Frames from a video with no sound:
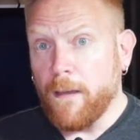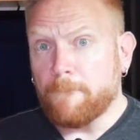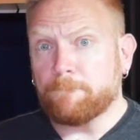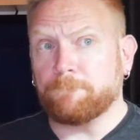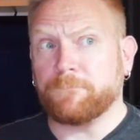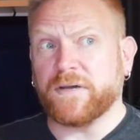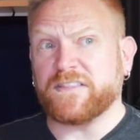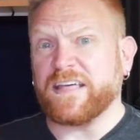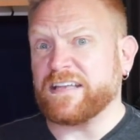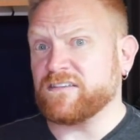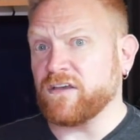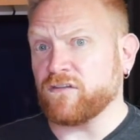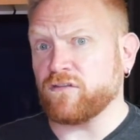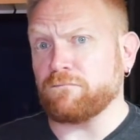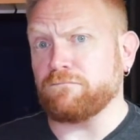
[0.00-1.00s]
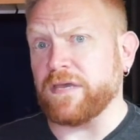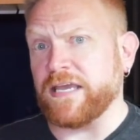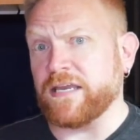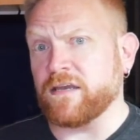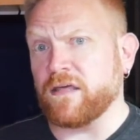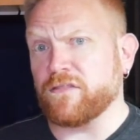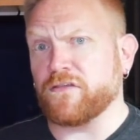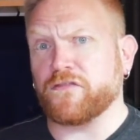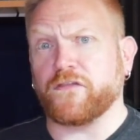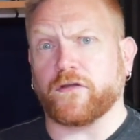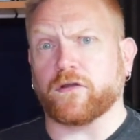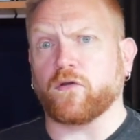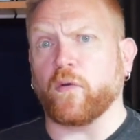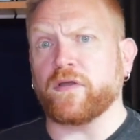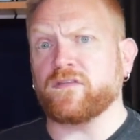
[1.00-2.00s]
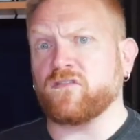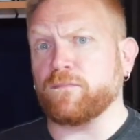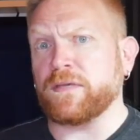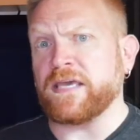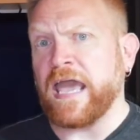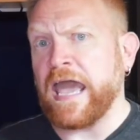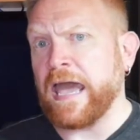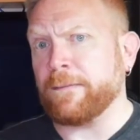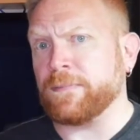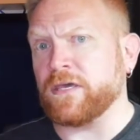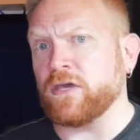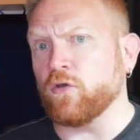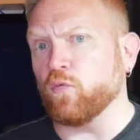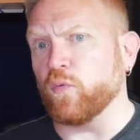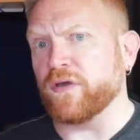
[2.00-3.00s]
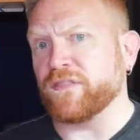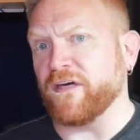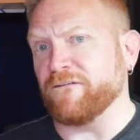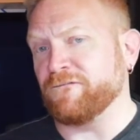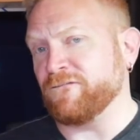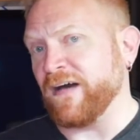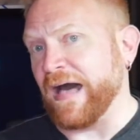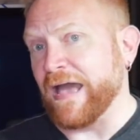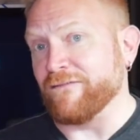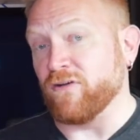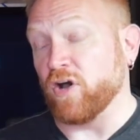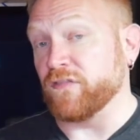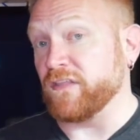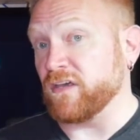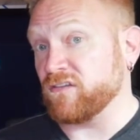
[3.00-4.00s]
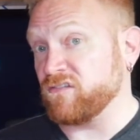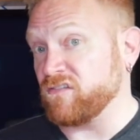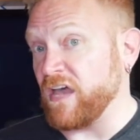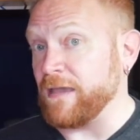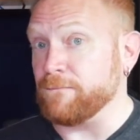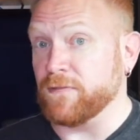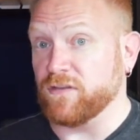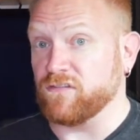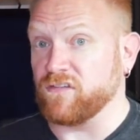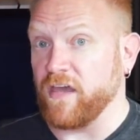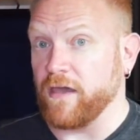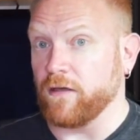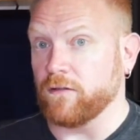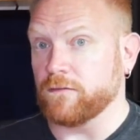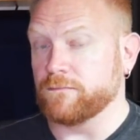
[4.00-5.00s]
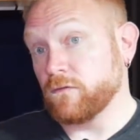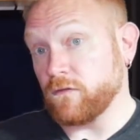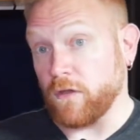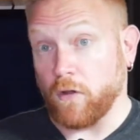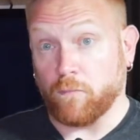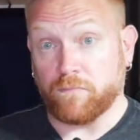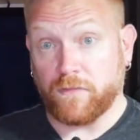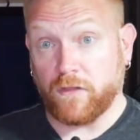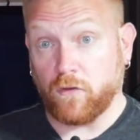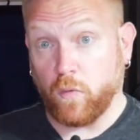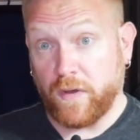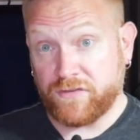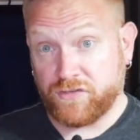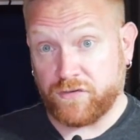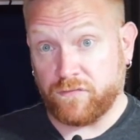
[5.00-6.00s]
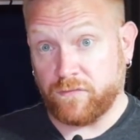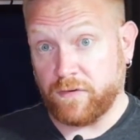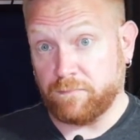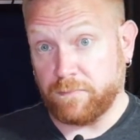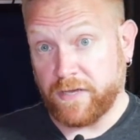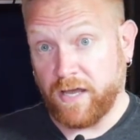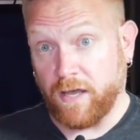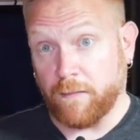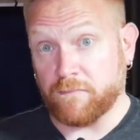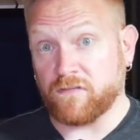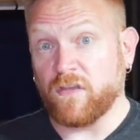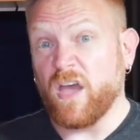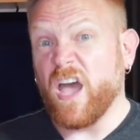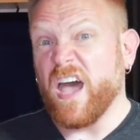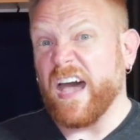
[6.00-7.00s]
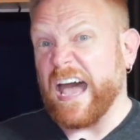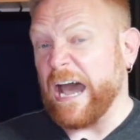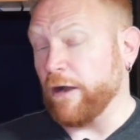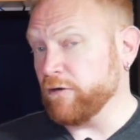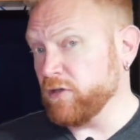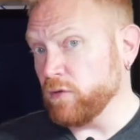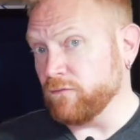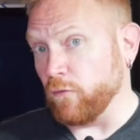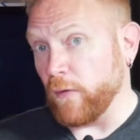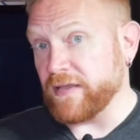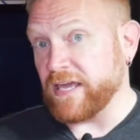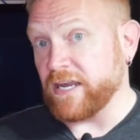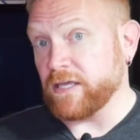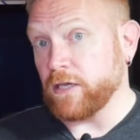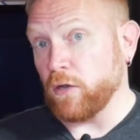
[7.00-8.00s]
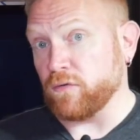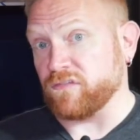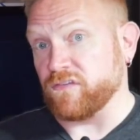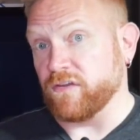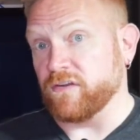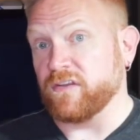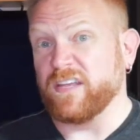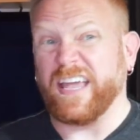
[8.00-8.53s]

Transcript: But that doesn't mean that they're going to be happy with a 5 on the excitement scale. So, the question becomes, how do you avoid getting ghosted?